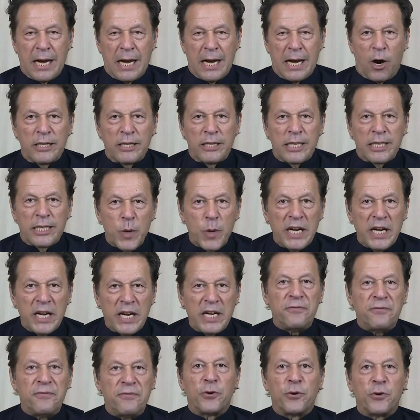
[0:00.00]
On the
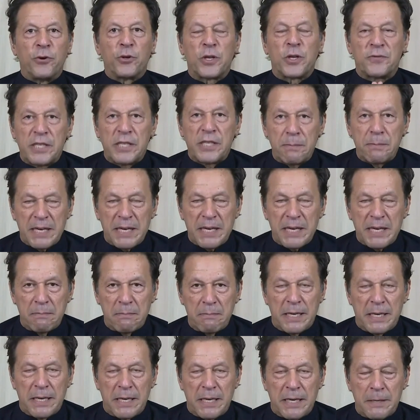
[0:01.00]
24th of
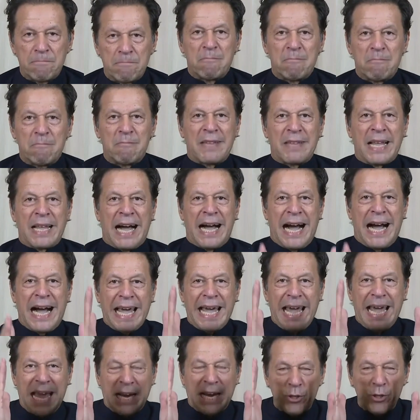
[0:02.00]
September, I
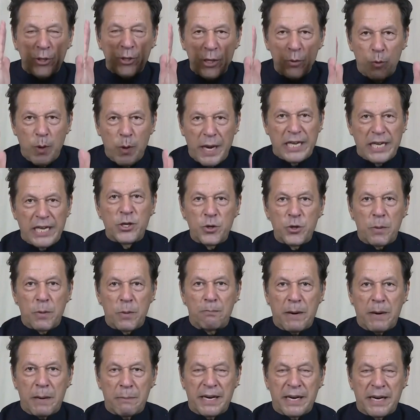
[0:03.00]
actually went into a
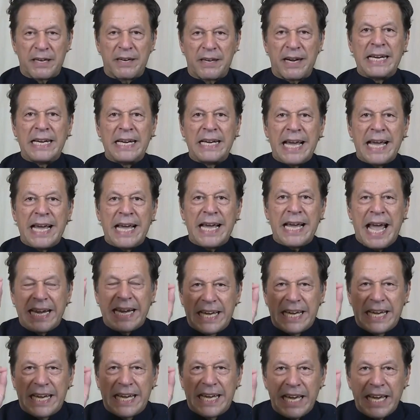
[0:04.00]
public rally
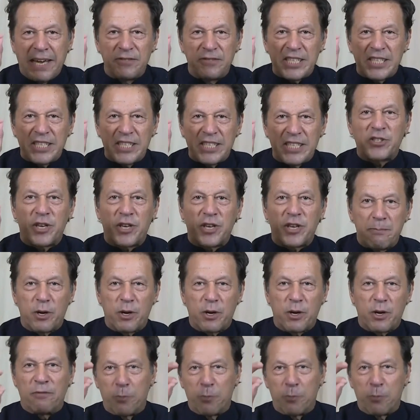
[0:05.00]
and gave the script
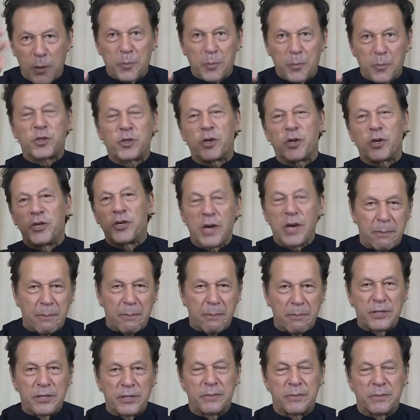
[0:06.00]
of what was going to
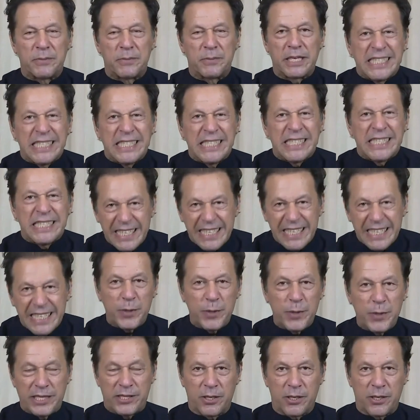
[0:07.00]
happen to me 6
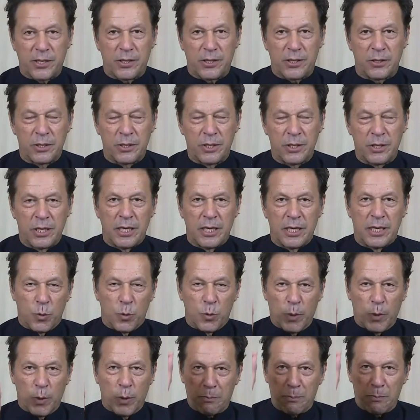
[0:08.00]
weeks ago,
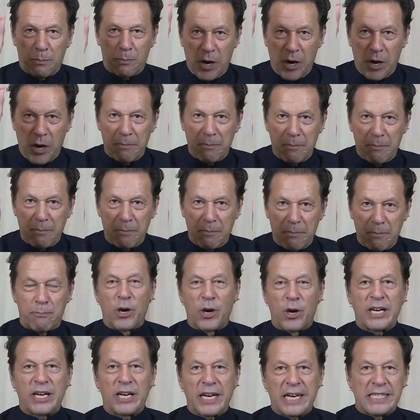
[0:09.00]
where point by
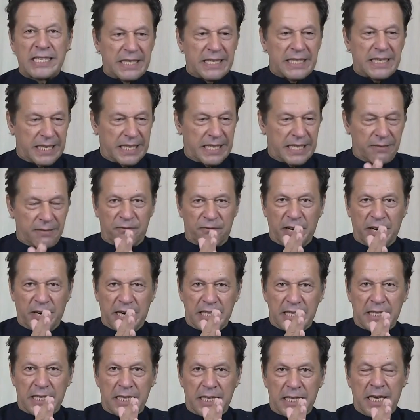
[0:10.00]
point I said that
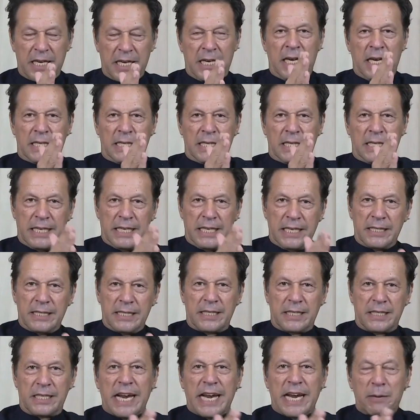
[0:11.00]
first, these
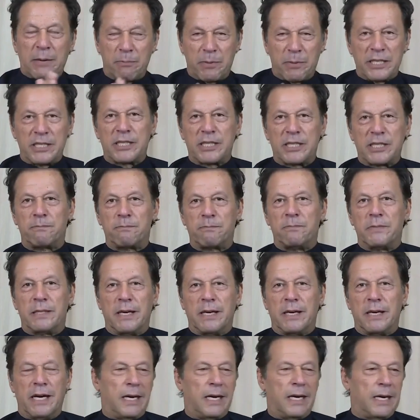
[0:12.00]
statements
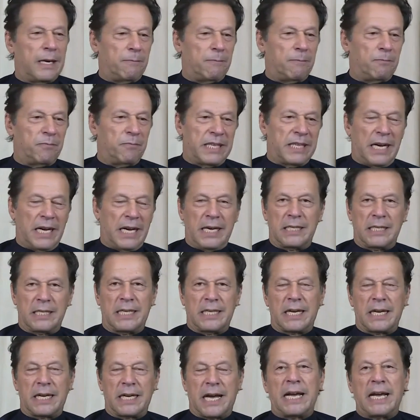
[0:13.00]

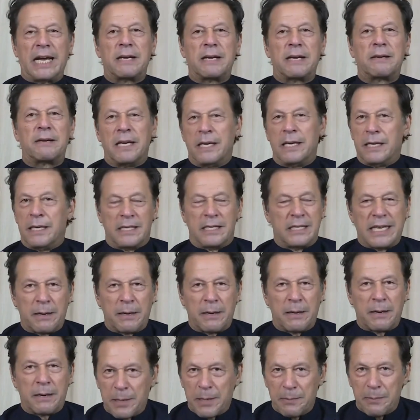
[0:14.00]
that I had
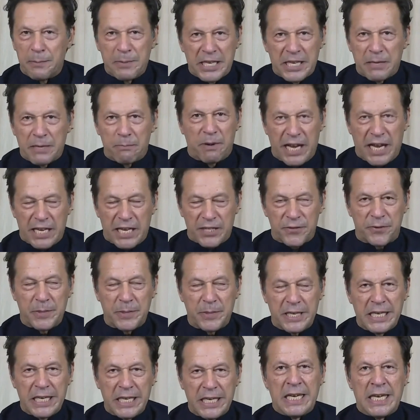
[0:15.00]
committed
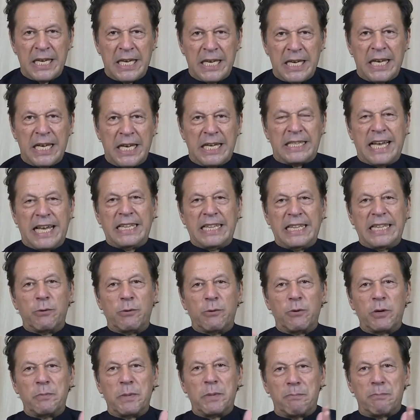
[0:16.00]
blasphemy. Then they
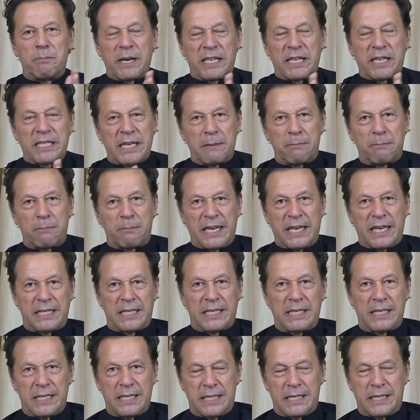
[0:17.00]
would be picked up by
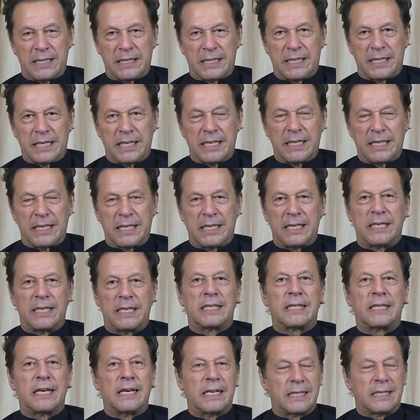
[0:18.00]

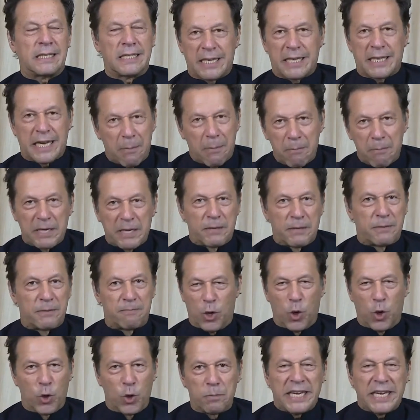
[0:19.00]
the
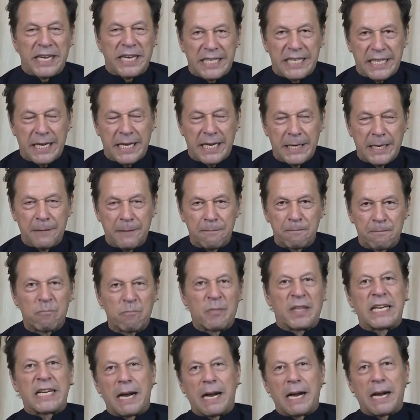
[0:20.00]
government-owned media,
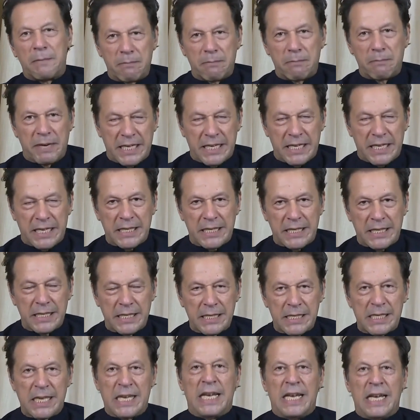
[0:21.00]
government
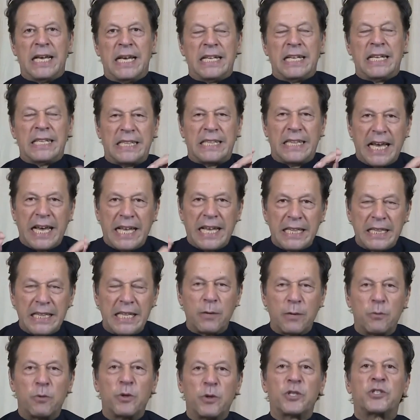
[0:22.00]
ministers. Then they
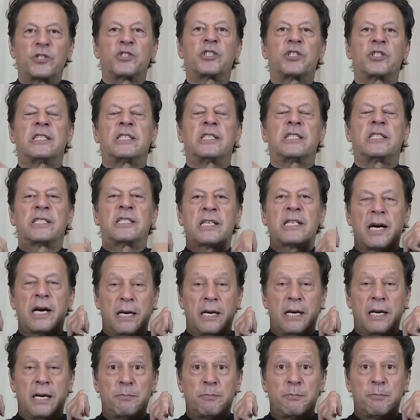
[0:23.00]
would
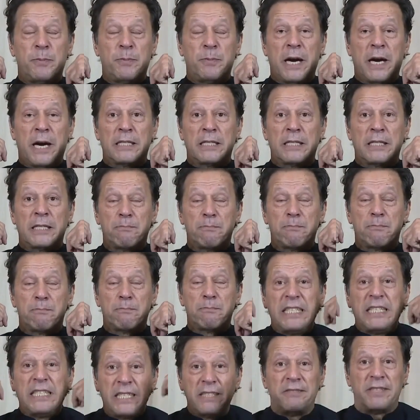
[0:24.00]
start the
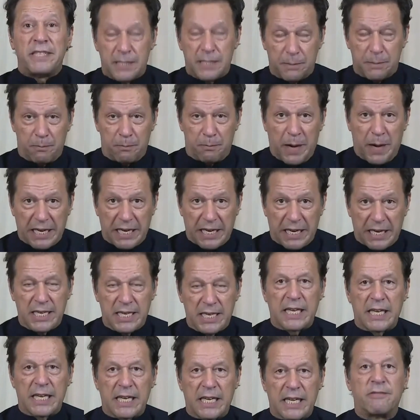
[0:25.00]
PTV,
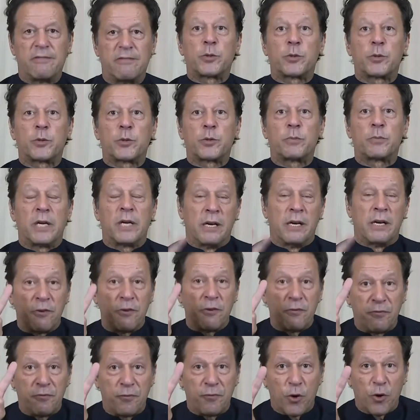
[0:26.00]
Pakistan Television. For
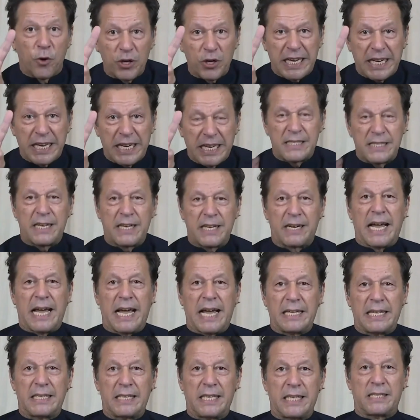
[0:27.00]
4 days they
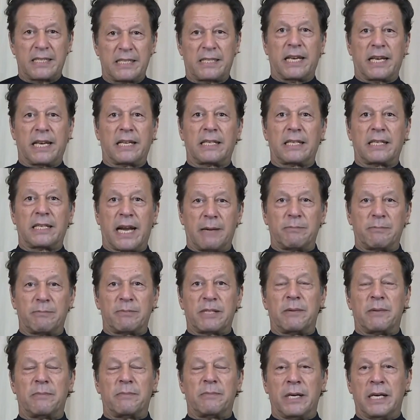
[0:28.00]
ran this thing that
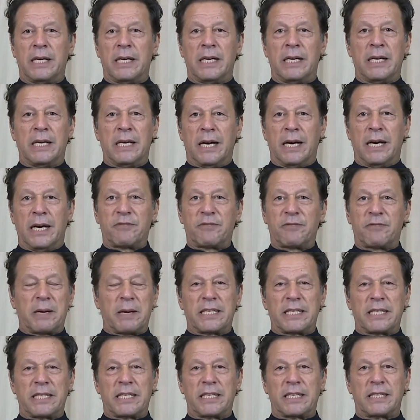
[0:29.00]
I've
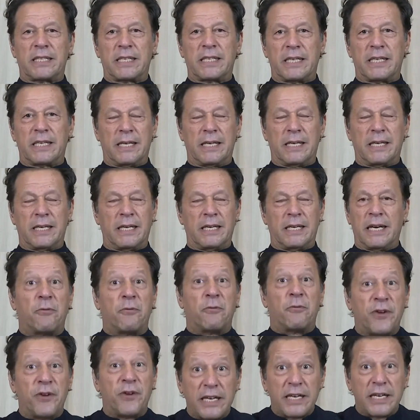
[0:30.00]
committed,
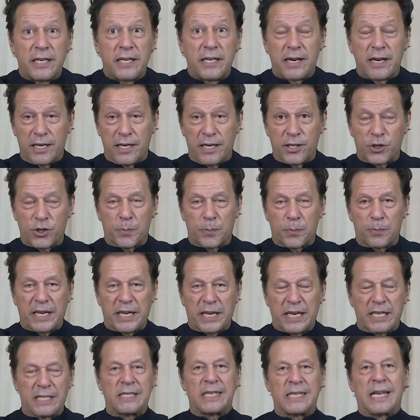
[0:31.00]
offended religious
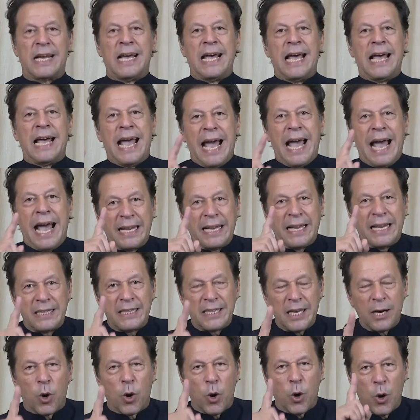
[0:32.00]
opinions. And
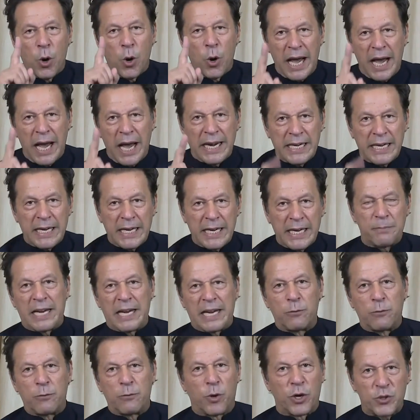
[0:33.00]
the whole idea
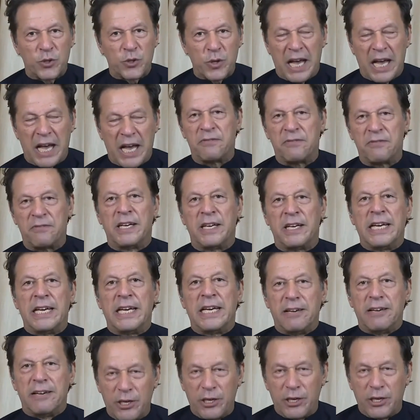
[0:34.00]
behind was to have
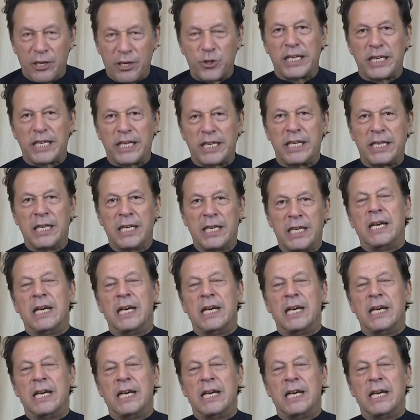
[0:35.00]
eventually